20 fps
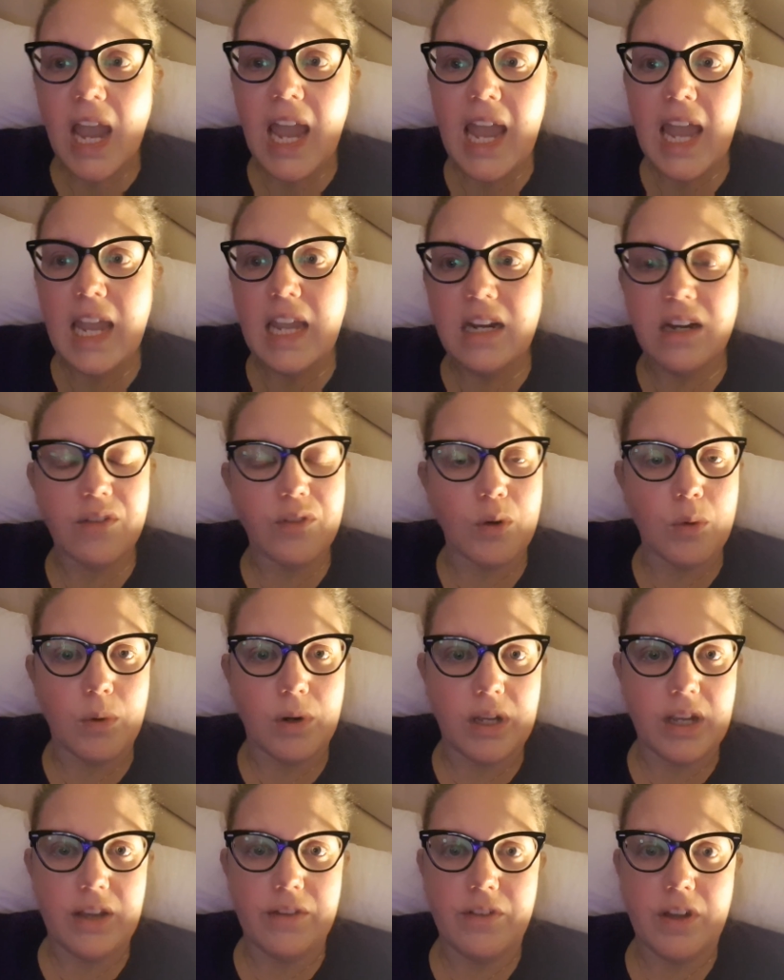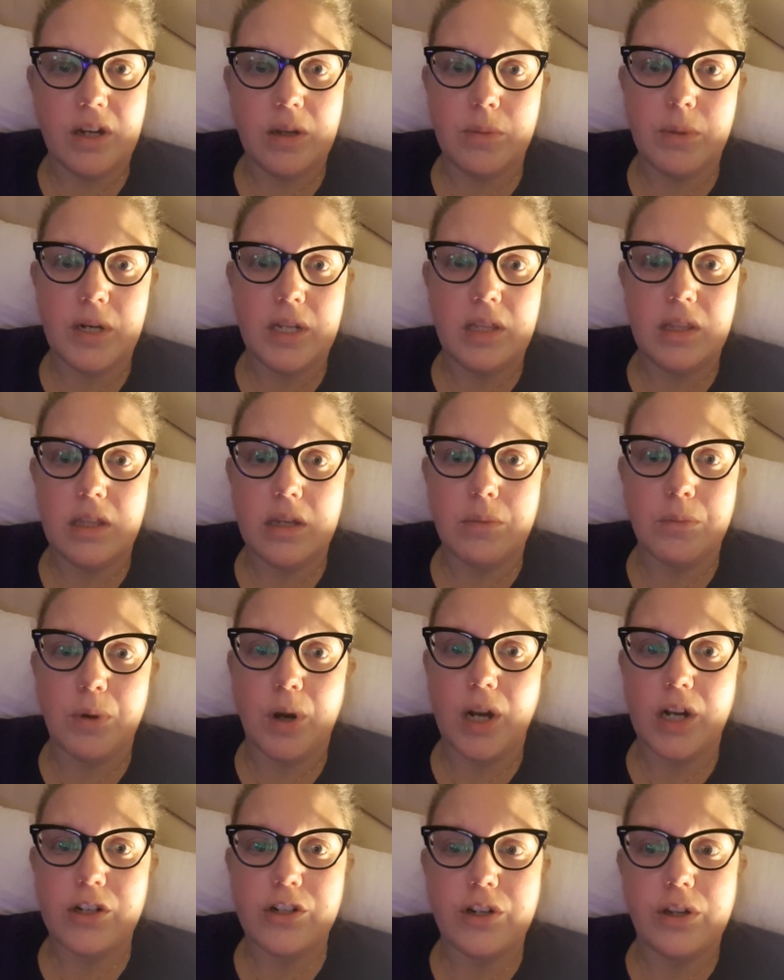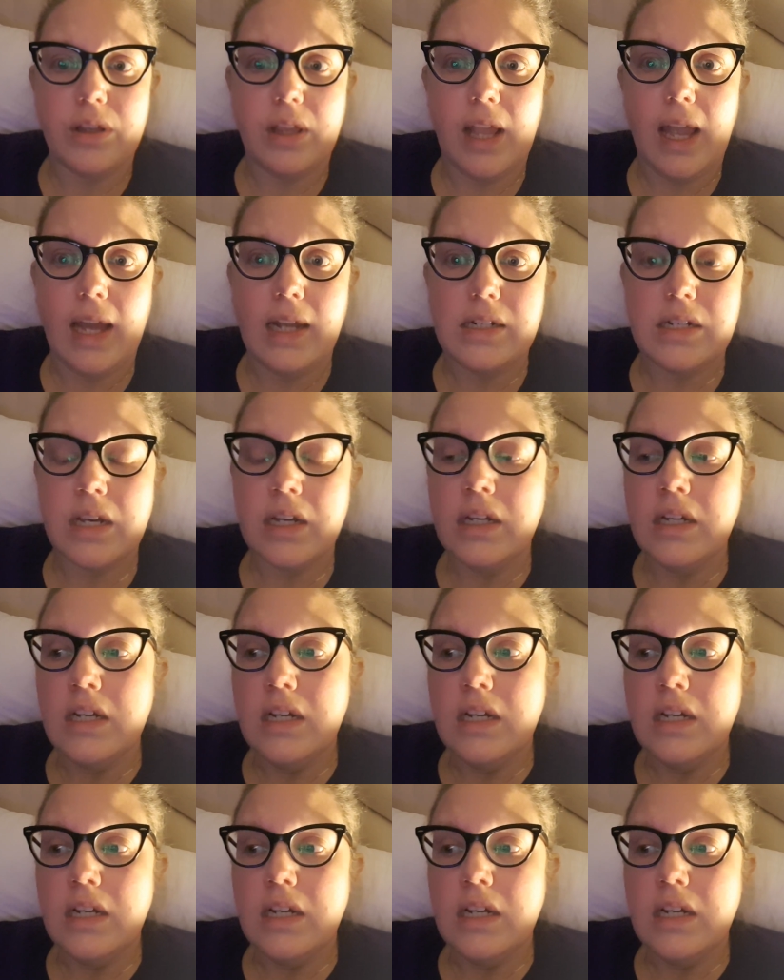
A, never want to give anybody the impression that